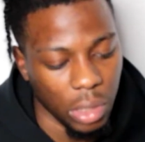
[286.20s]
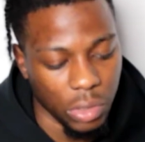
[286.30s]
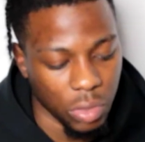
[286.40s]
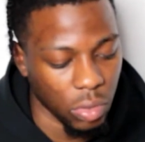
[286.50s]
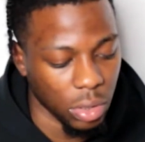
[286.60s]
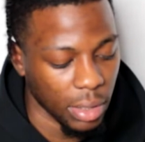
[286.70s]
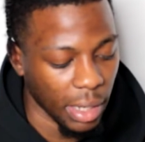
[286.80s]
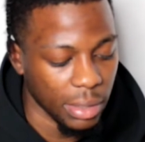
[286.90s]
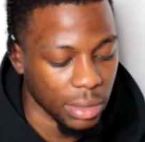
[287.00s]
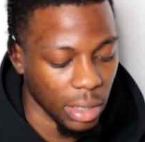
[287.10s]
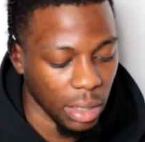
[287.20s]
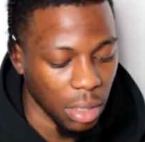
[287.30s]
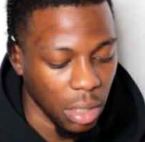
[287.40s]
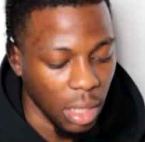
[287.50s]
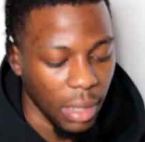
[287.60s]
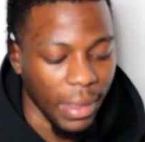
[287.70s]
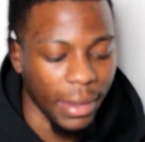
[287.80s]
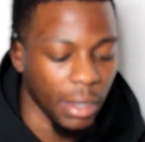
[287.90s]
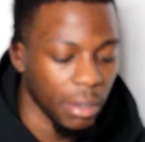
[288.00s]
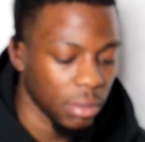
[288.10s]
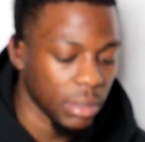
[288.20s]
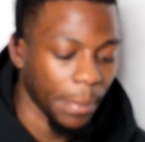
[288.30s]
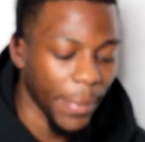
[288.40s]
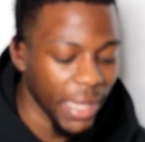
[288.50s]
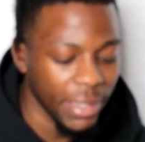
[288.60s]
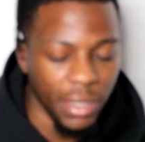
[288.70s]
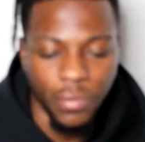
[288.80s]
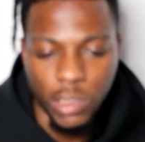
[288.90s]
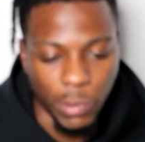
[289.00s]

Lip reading: it's good that it's there. And then the main difference